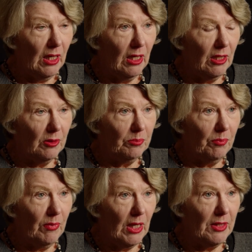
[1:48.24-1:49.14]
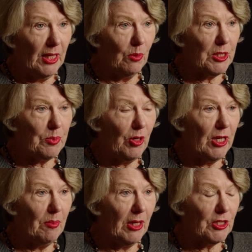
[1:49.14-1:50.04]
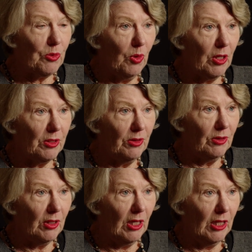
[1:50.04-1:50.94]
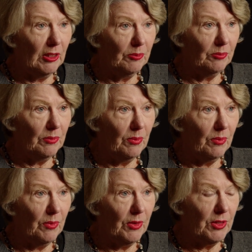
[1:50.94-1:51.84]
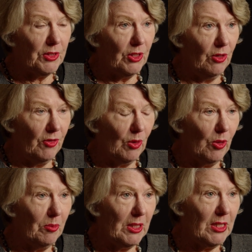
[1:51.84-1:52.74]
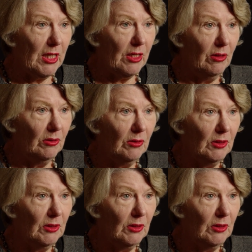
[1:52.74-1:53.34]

um, and that was pretty much what um, the serving women did.